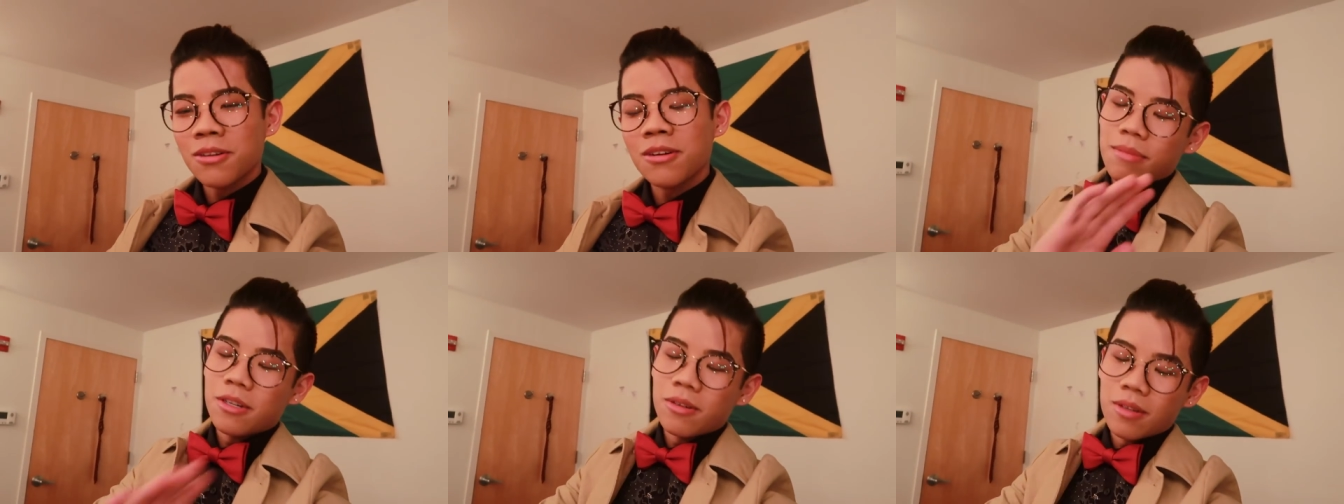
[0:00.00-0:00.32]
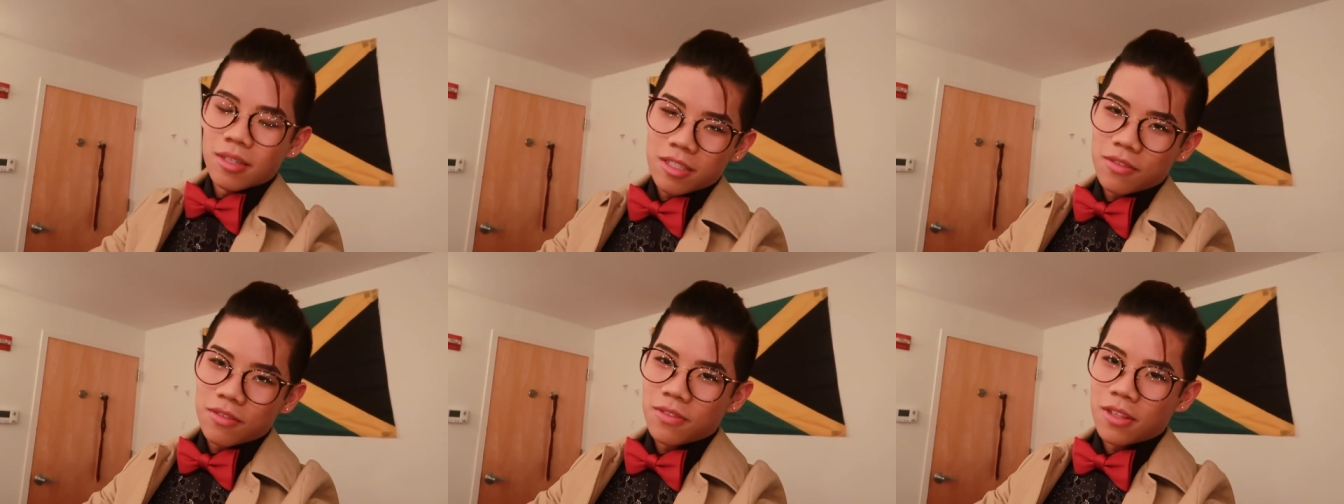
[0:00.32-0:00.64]
I'm
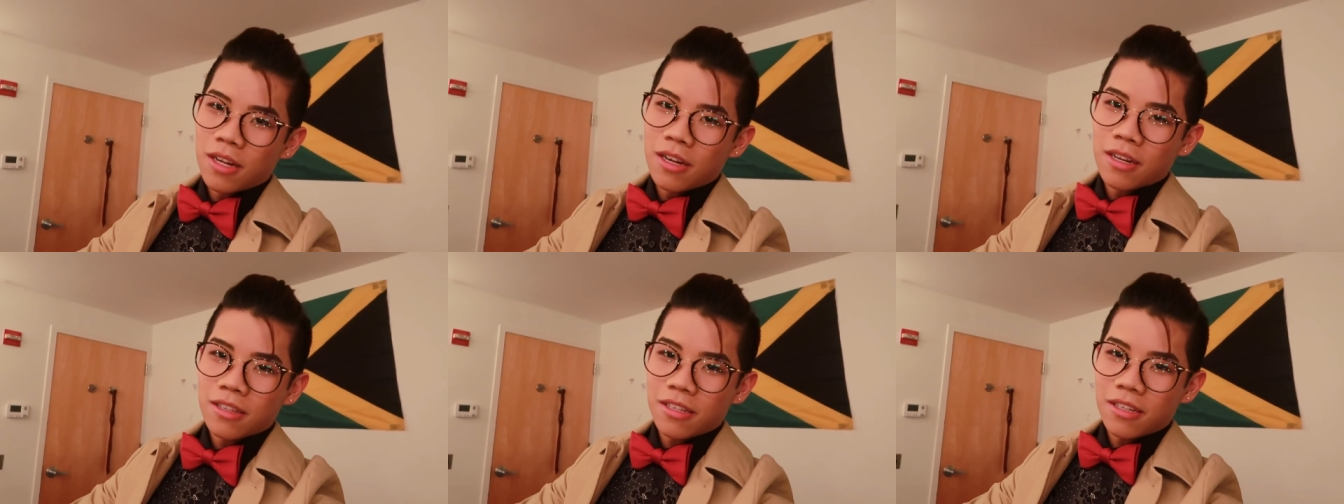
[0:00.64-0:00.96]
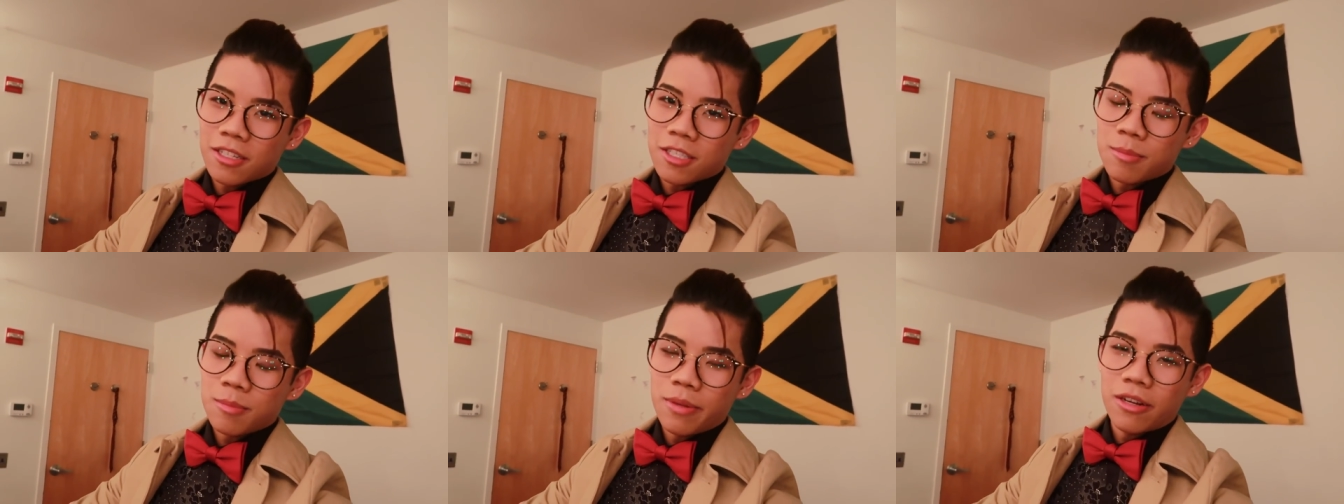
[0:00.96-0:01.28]
going to vlog the
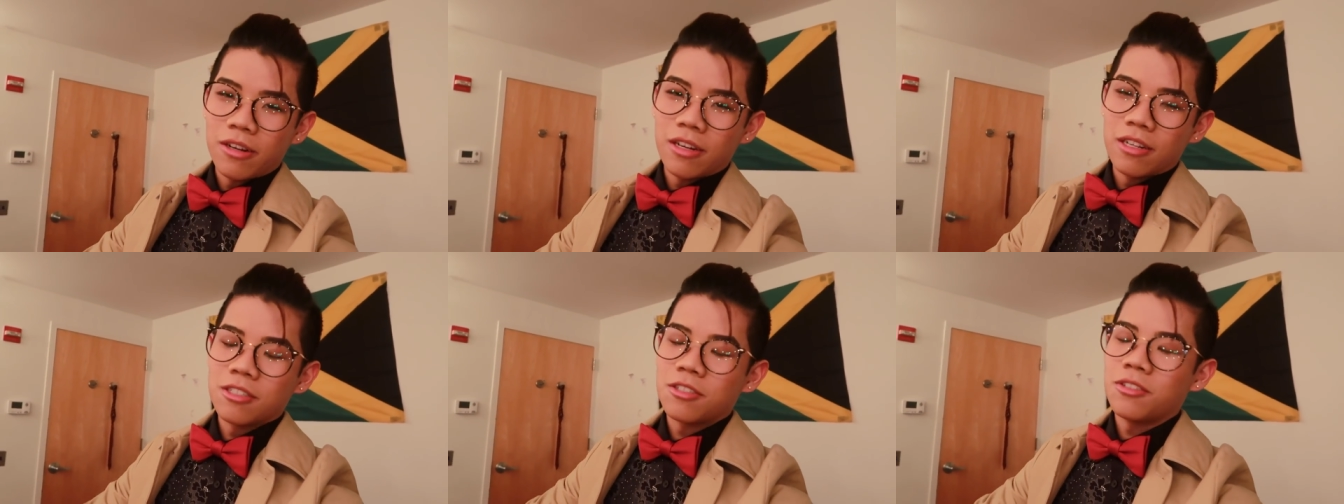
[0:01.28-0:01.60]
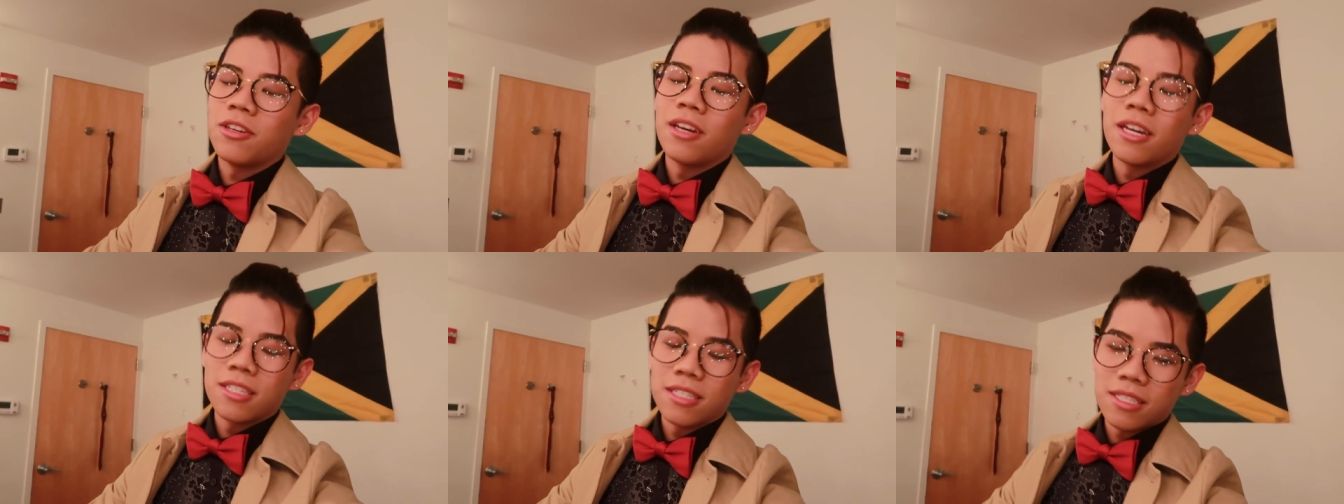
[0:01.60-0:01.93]
experience so
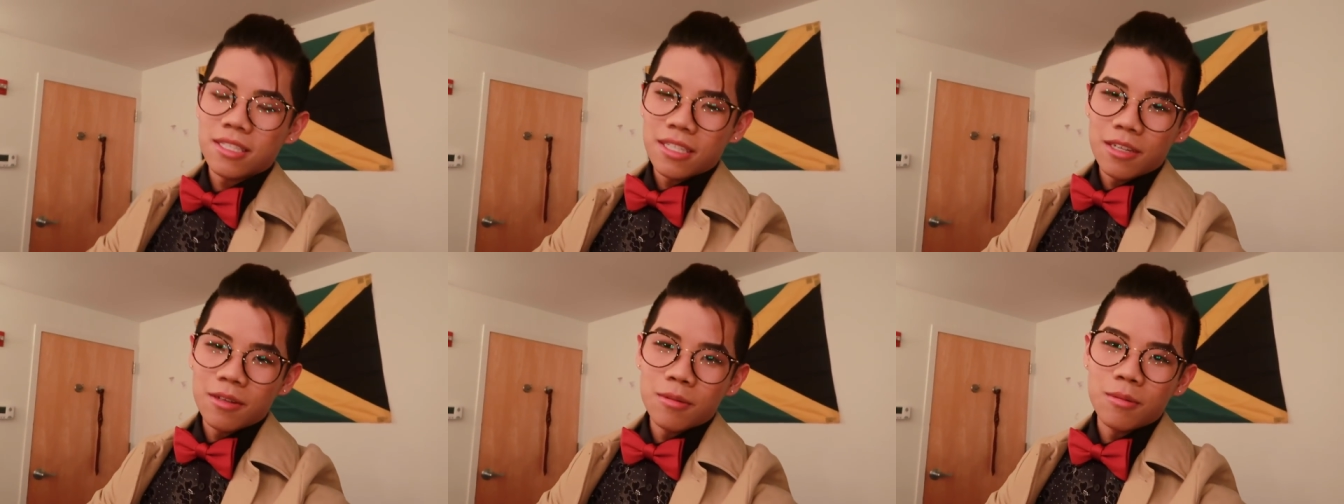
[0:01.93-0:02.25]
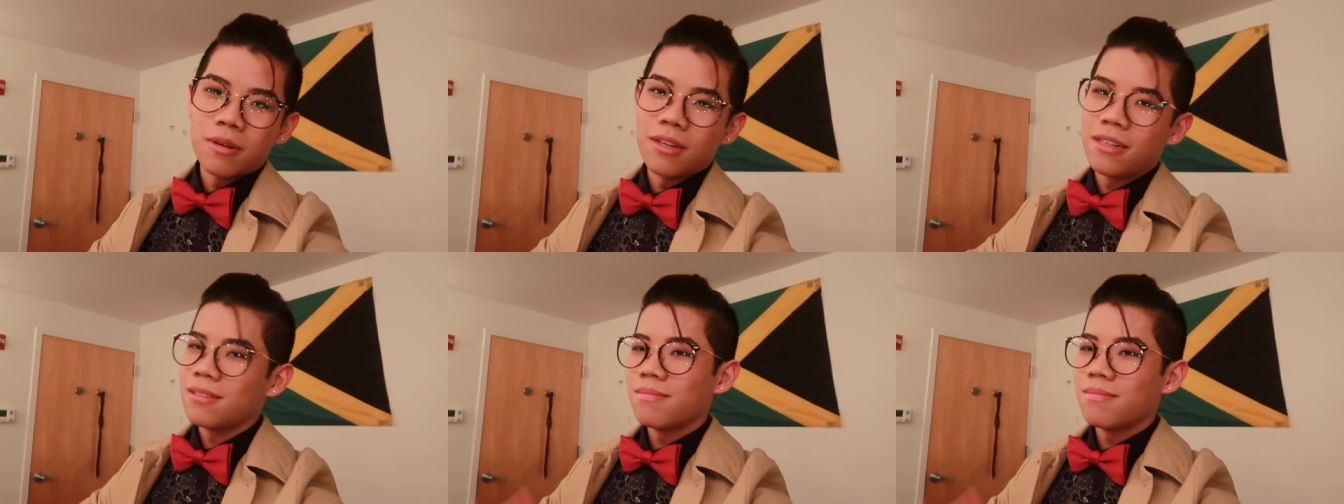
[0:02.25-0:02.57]
you get to see
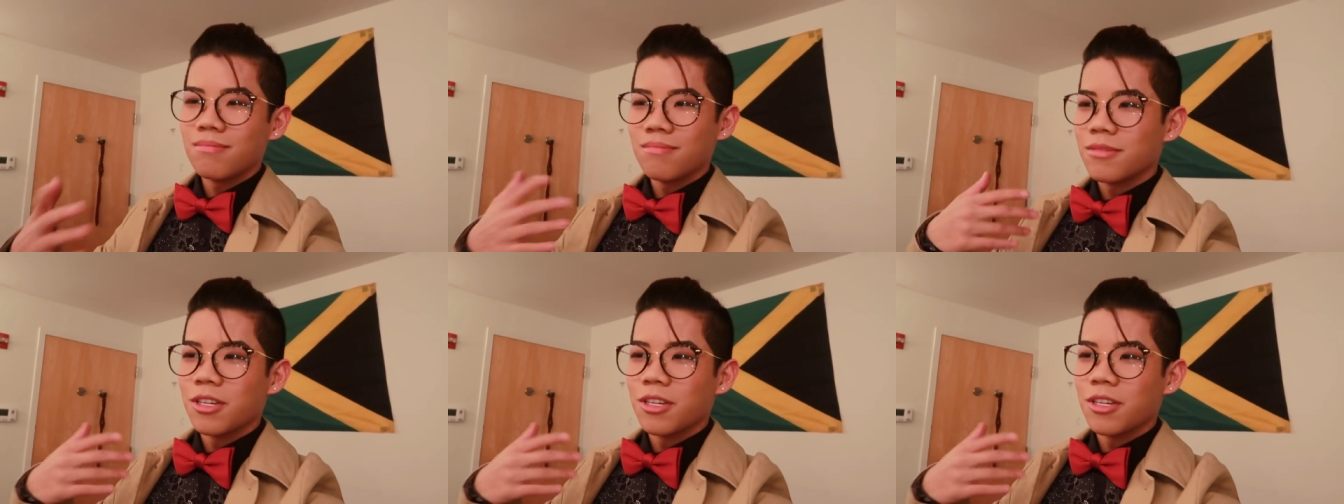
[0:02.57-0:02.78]
what